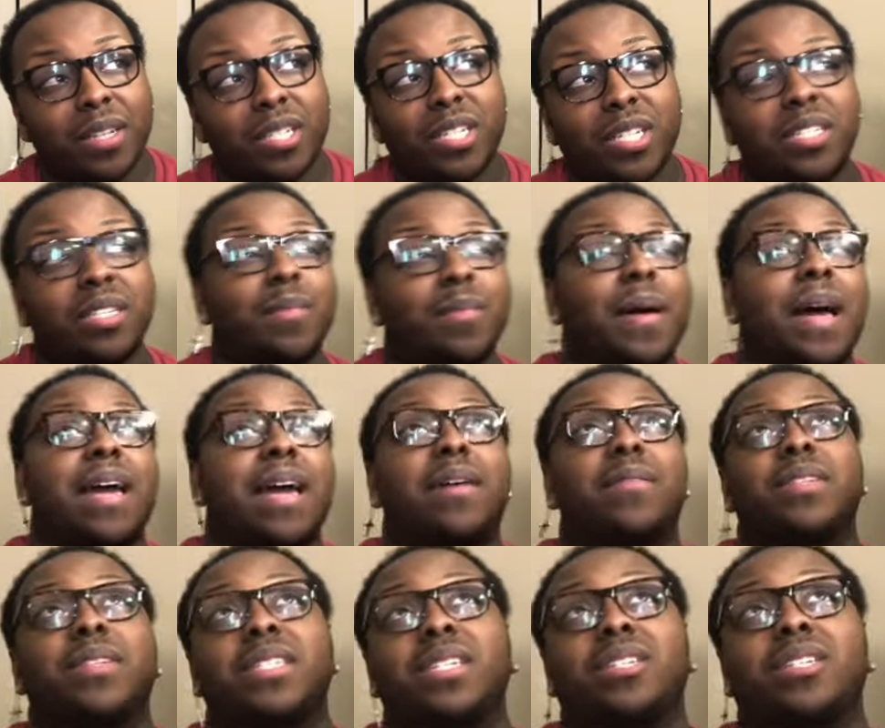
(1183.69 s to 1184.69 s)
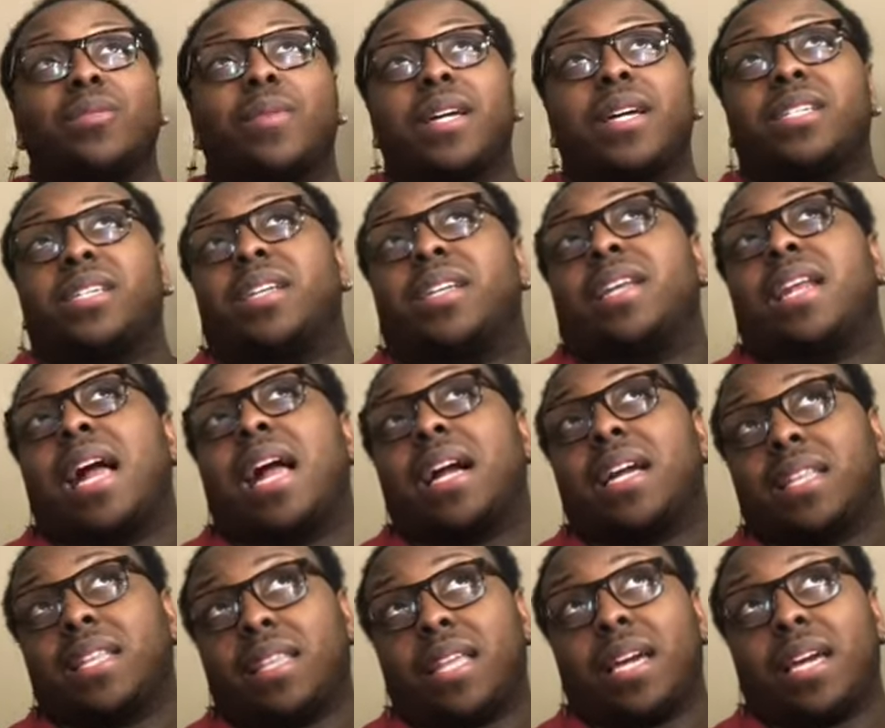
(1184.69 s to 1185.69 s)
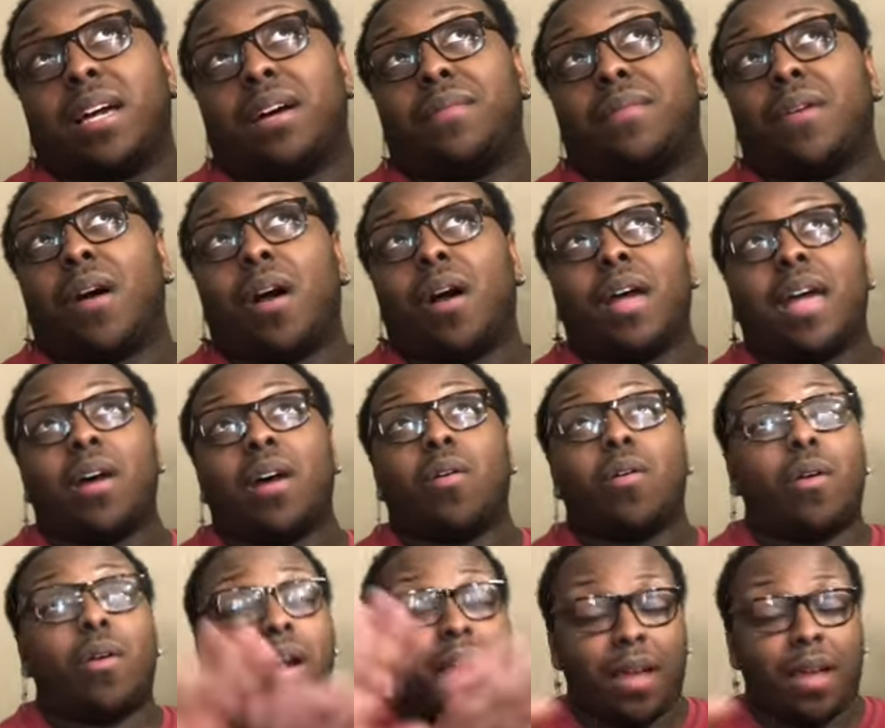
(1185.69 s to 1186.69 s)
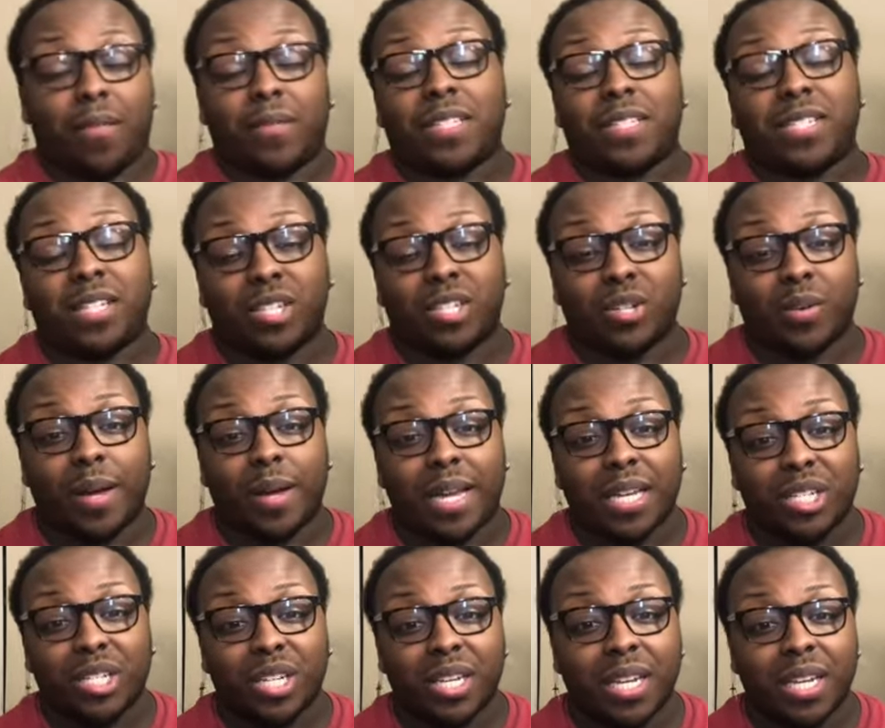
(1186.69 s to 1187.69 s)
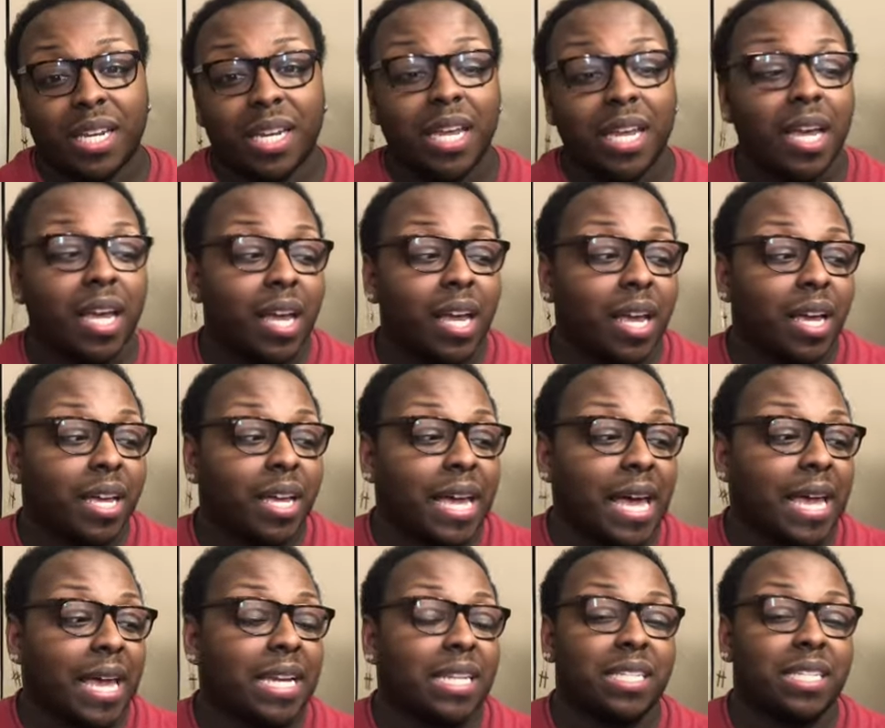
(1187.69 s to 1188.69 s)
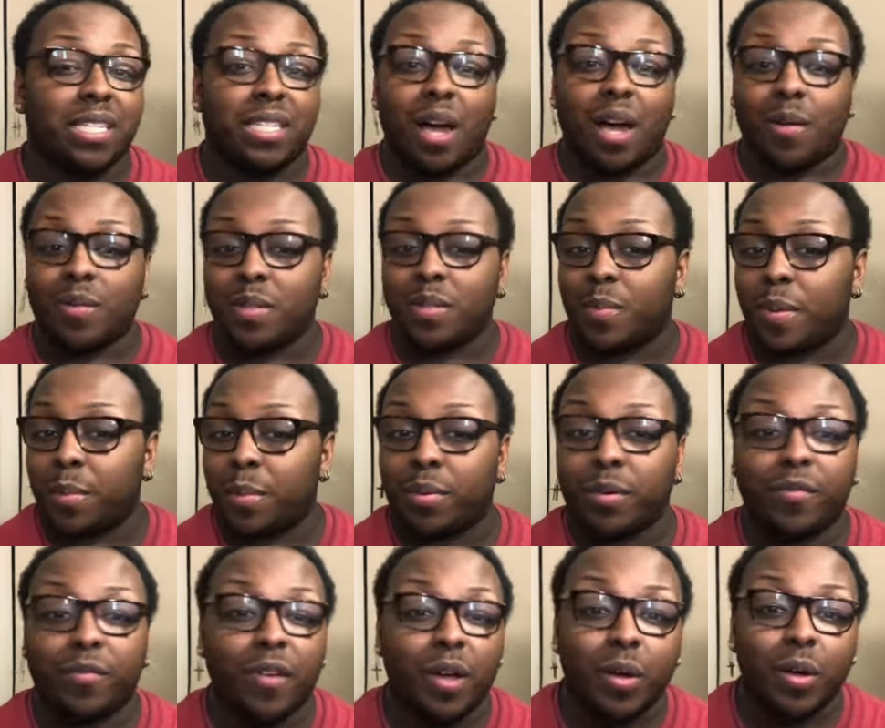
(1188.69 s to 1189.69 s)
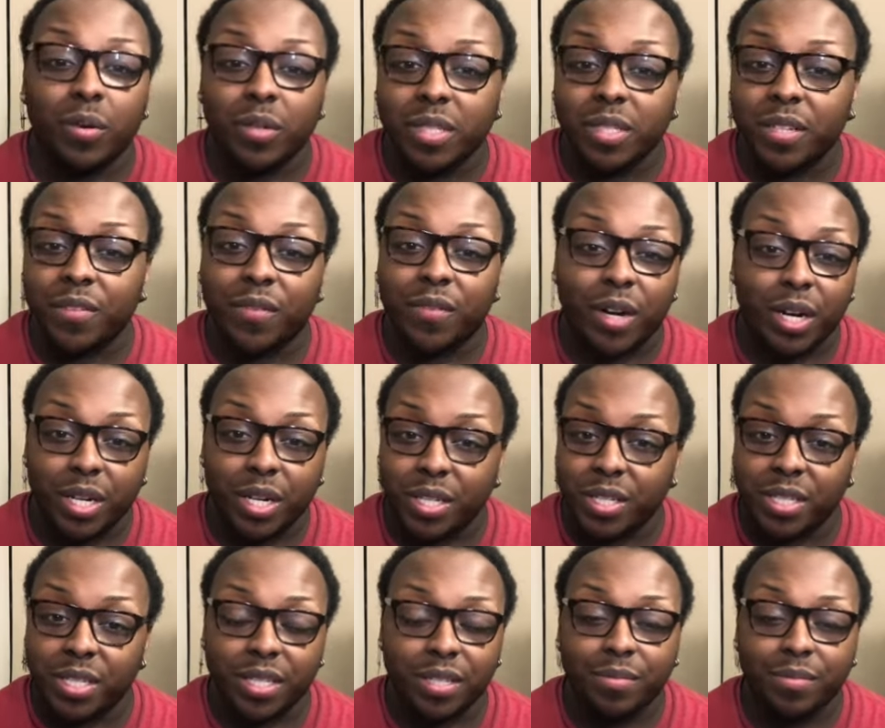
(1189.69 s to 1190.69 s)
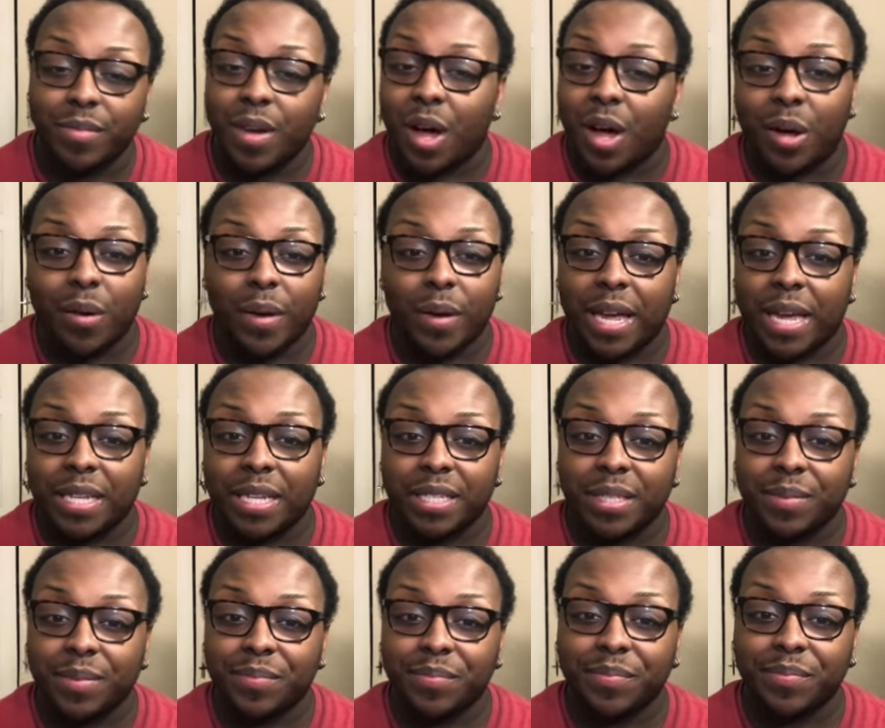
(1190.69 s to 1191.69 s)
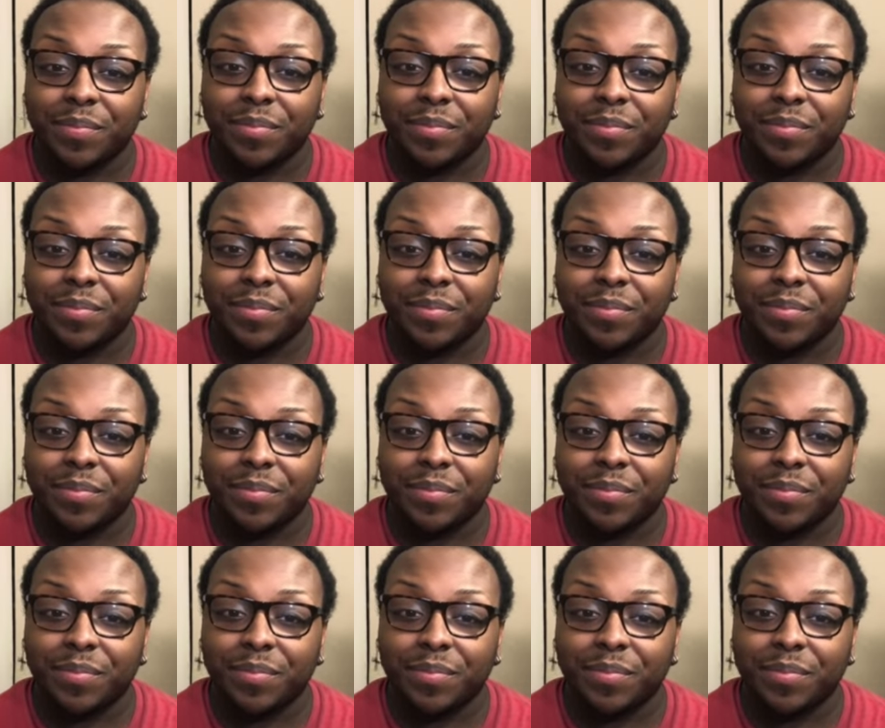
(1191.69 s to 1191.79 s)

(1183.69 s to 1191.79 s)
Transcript: Just about every situation that I can think of, or every situation, Candiace has always been provoked first, always.